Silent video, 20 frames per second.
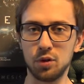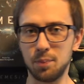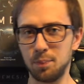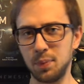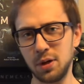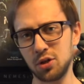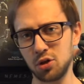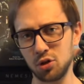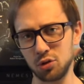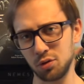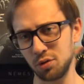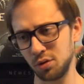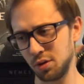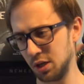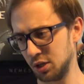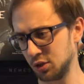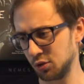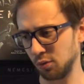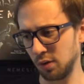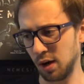the pictures on the
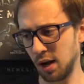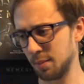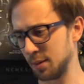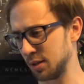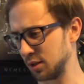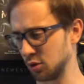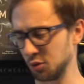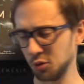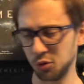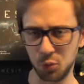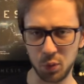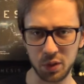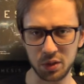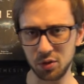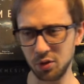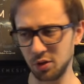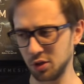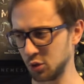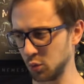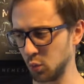Instagram and on
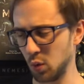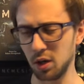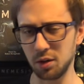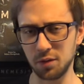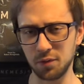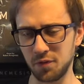Twitter as well,